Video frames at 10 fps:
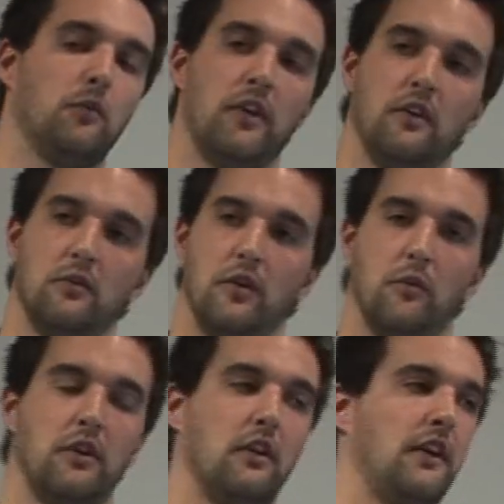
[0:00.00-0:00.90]
we
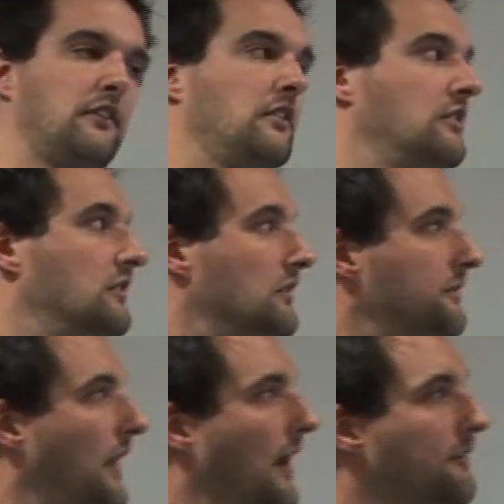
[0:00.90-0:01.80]
would like
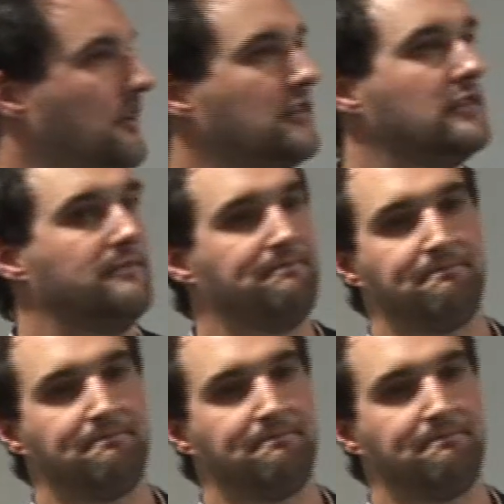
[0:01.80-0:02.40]
to have you